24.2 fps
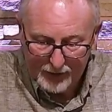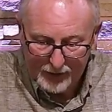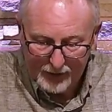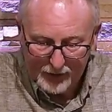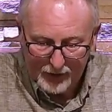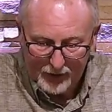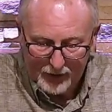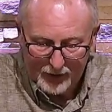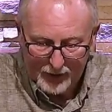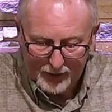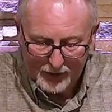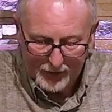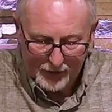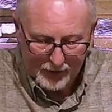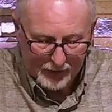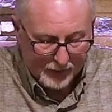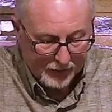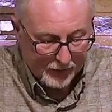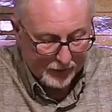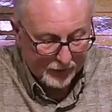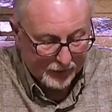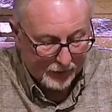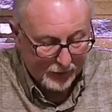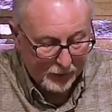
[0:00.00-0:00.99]
A
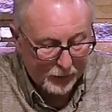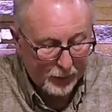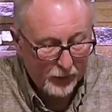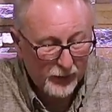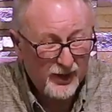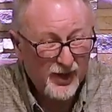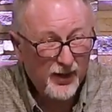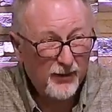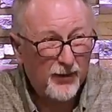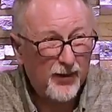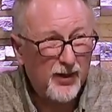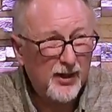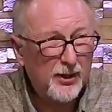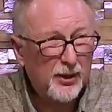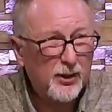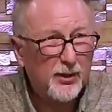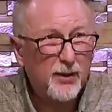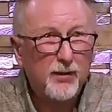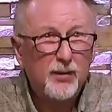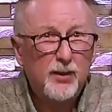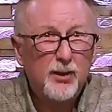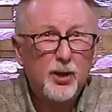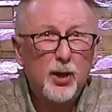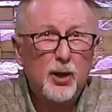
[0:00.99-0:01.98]
uh, simple definition
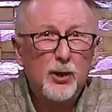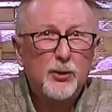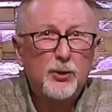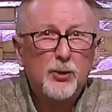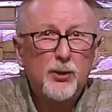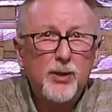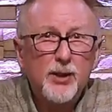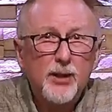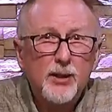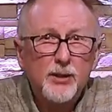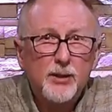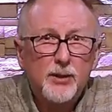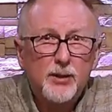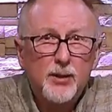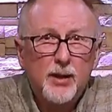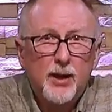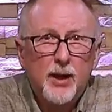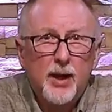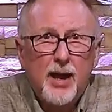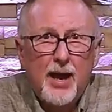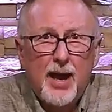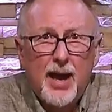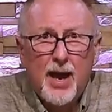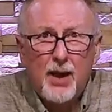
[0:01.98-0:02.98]
of adultery is
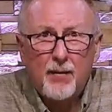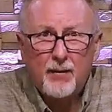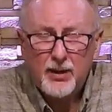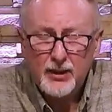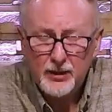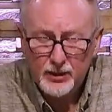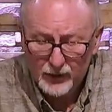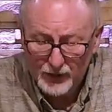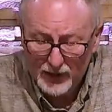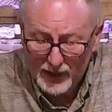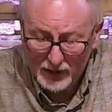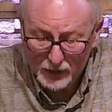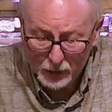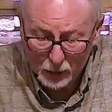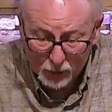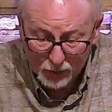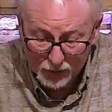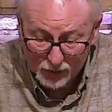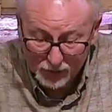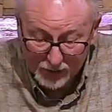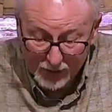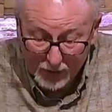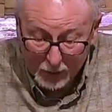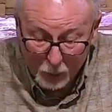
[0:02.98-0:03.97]
having sex with
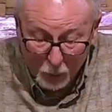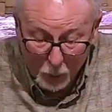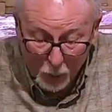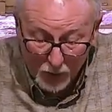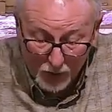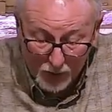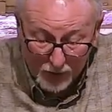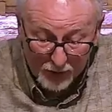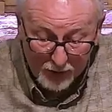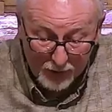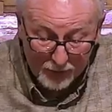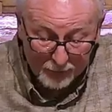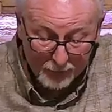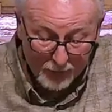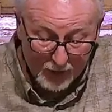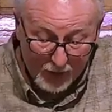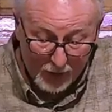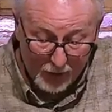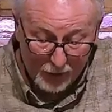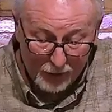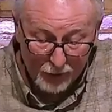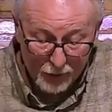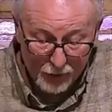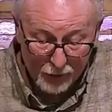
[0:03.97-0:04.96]
someone
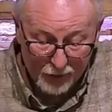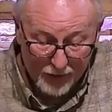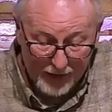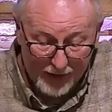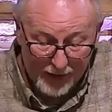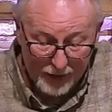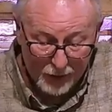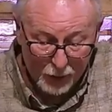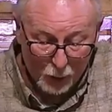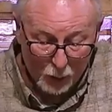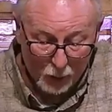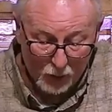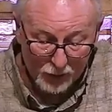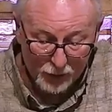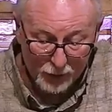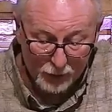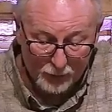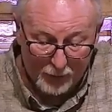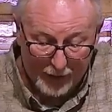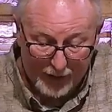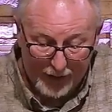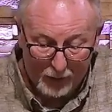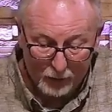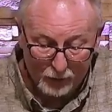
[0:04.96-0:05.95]
other than your
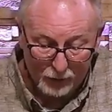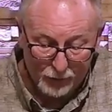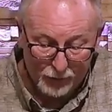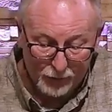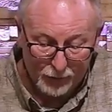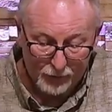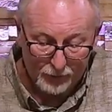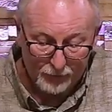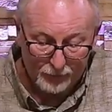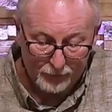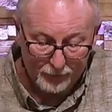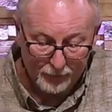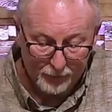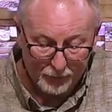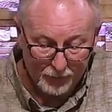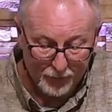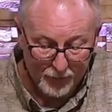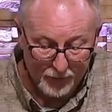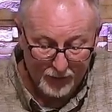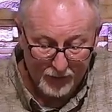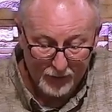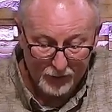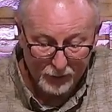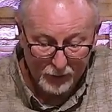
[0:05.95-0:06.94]
spouse.
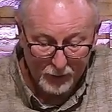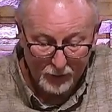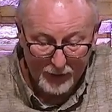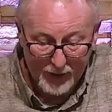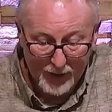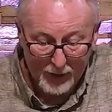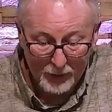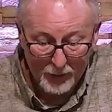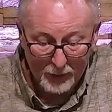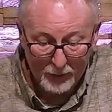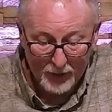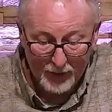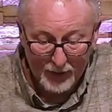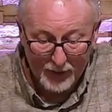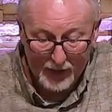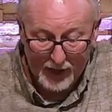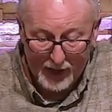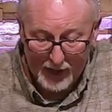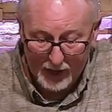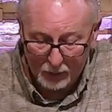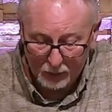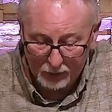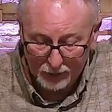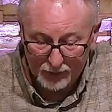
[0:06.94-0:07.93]
This commandment by
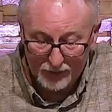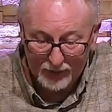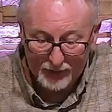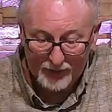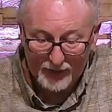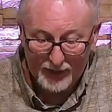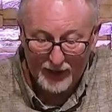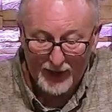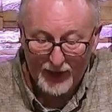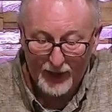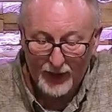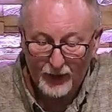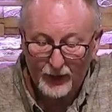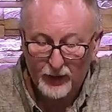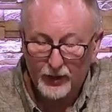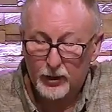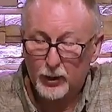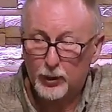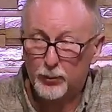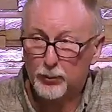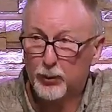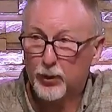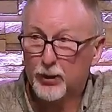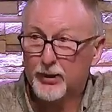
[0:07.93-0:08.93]
God was intended
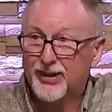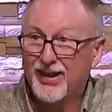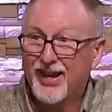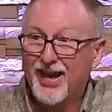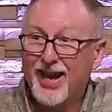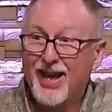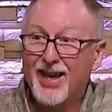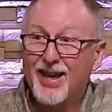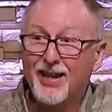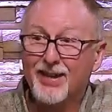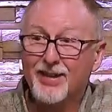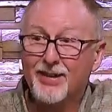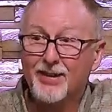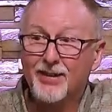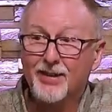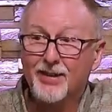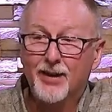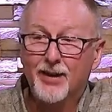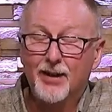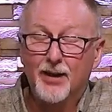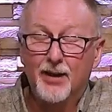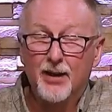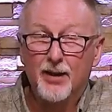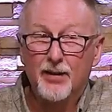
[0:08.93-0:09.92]
to protect
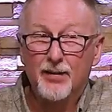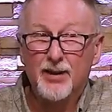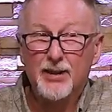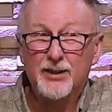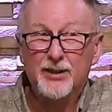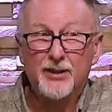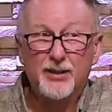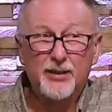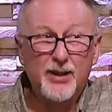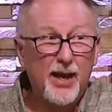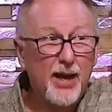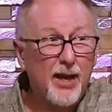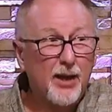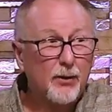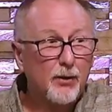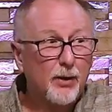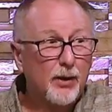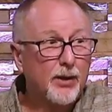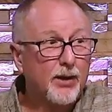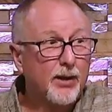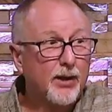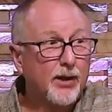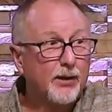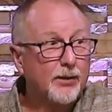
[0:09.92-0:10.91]
the
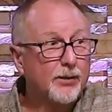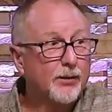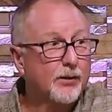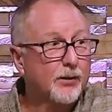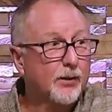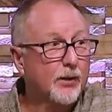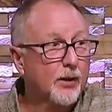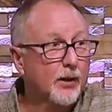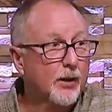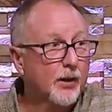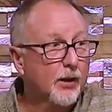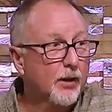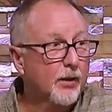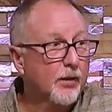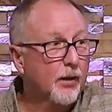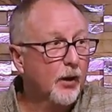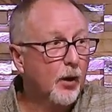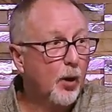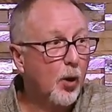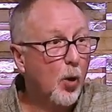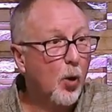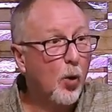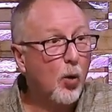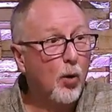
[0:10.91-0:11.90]
sacredness, the
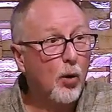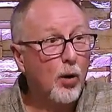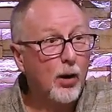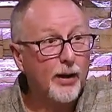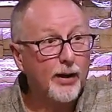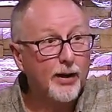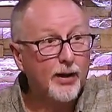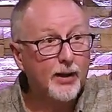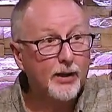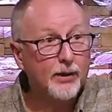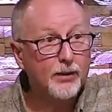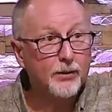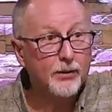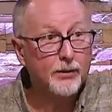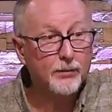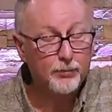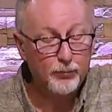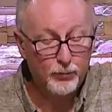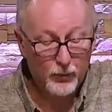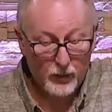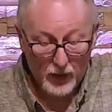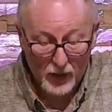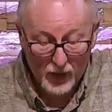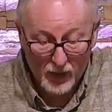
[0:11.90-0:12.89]
holiness
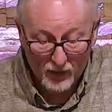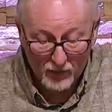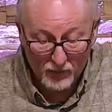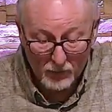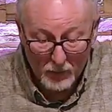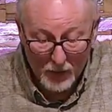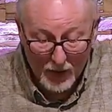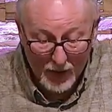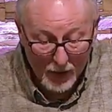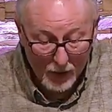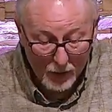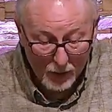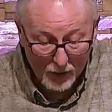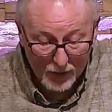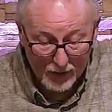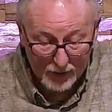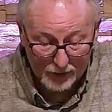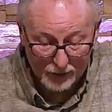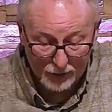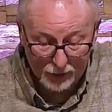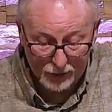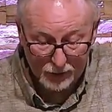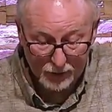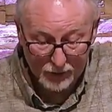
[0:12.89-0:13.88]
of
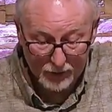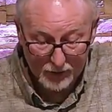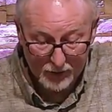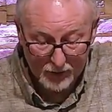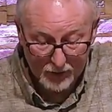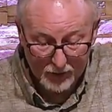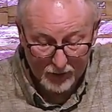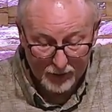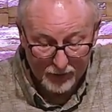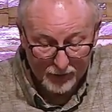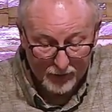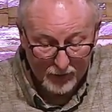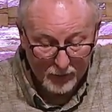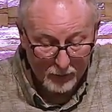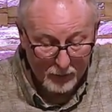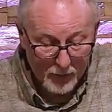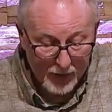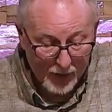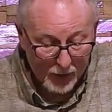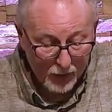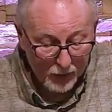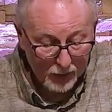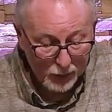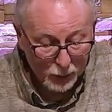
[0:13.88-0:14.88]
marriage, the
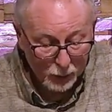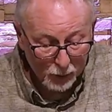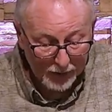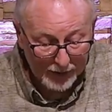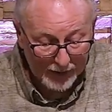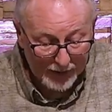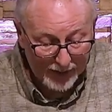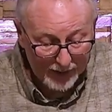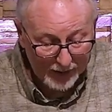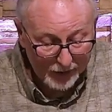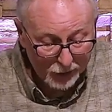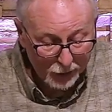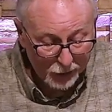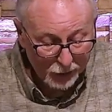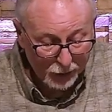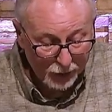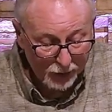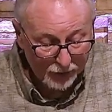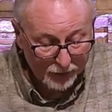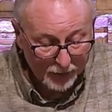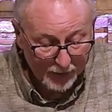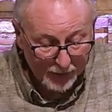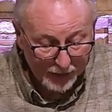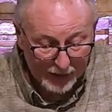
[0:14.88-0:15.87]
marriage
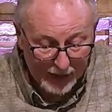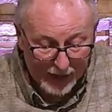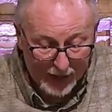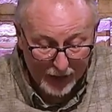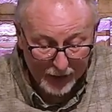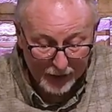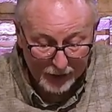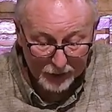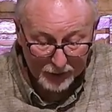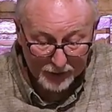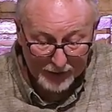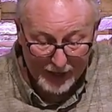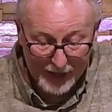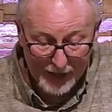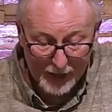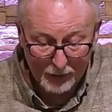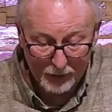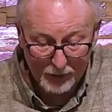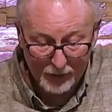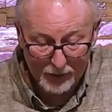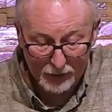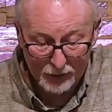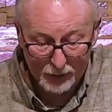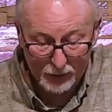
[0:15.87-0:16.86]
relationship that God
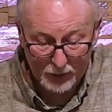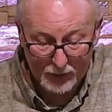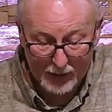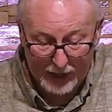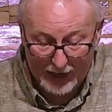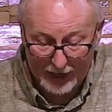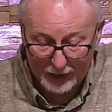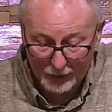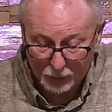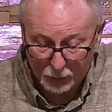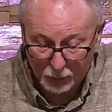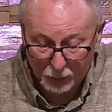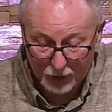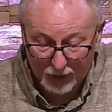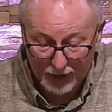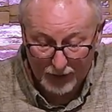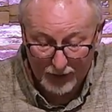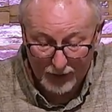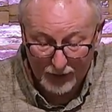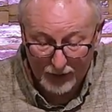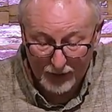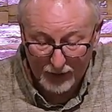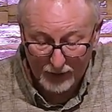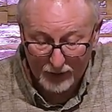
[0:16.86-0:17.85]
established. God
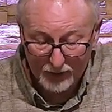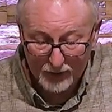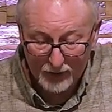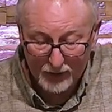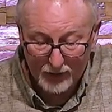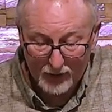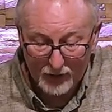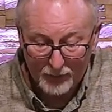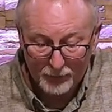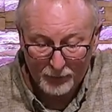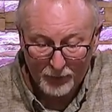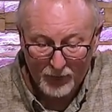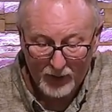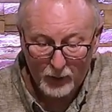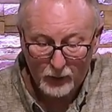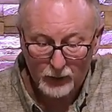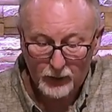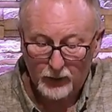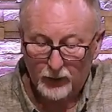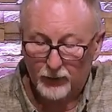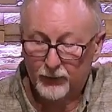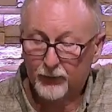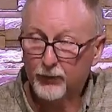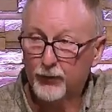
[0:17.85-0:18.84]
created it, it was
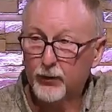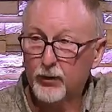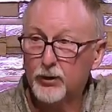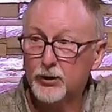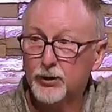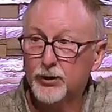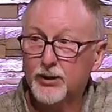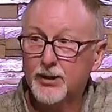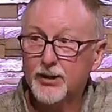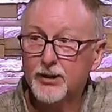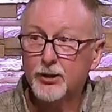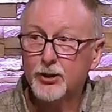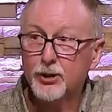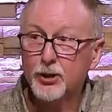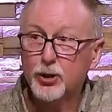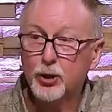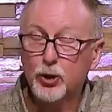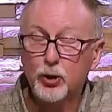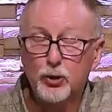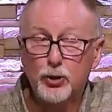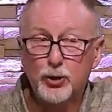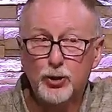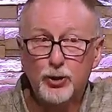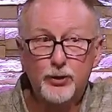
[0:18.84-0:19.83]
the first
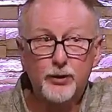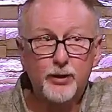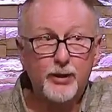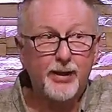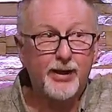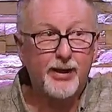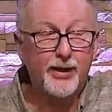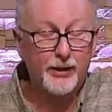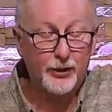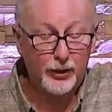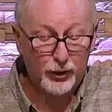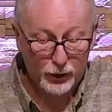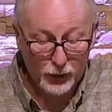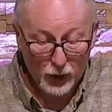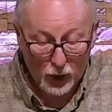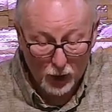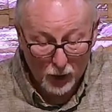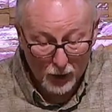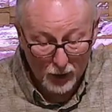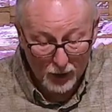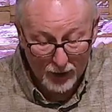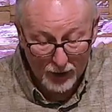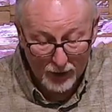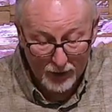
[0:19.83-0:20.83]
institution that He
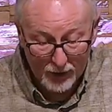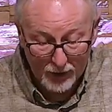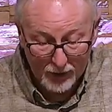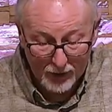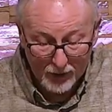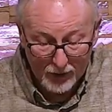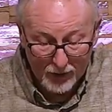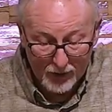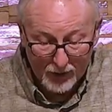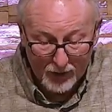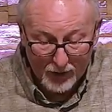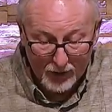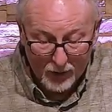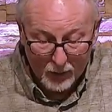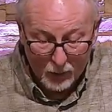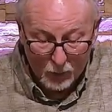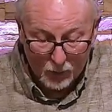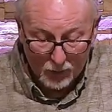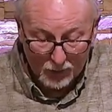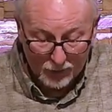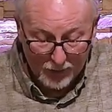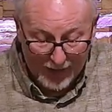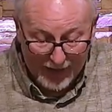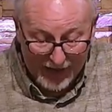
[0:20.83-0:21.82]
started
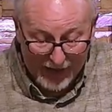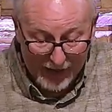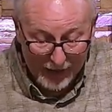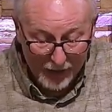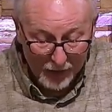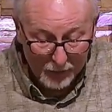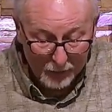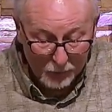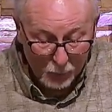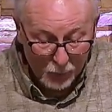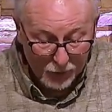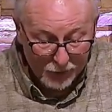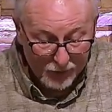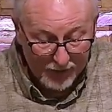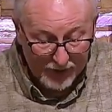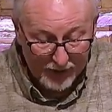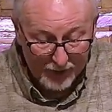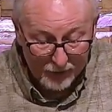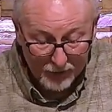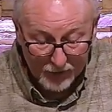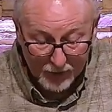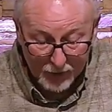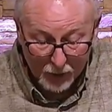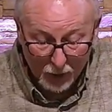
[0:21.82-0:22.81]
with Adam, with
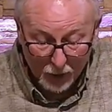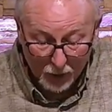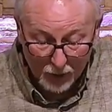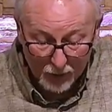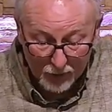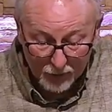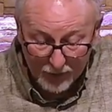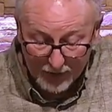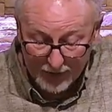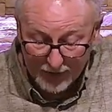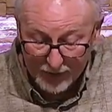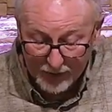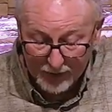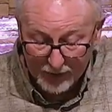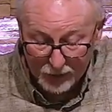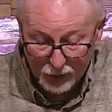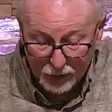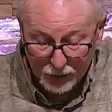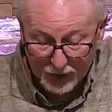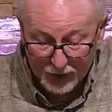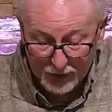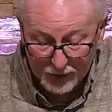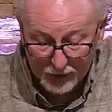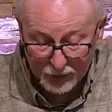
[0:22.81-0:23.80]
Eve in the Garden of Eden,
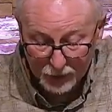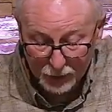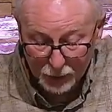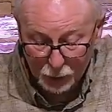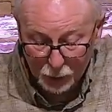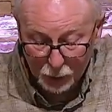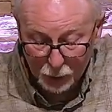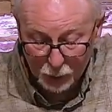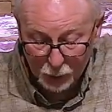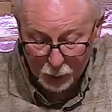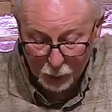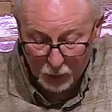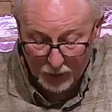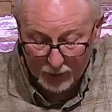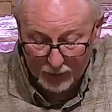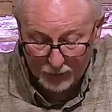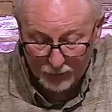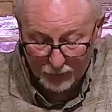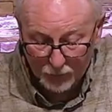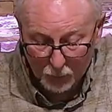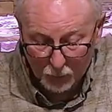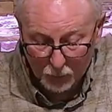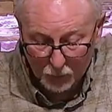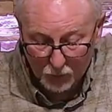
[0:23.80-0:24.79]
Genesis
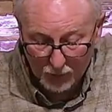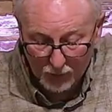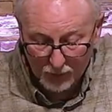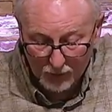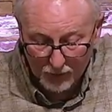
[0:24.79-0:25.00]
2:24.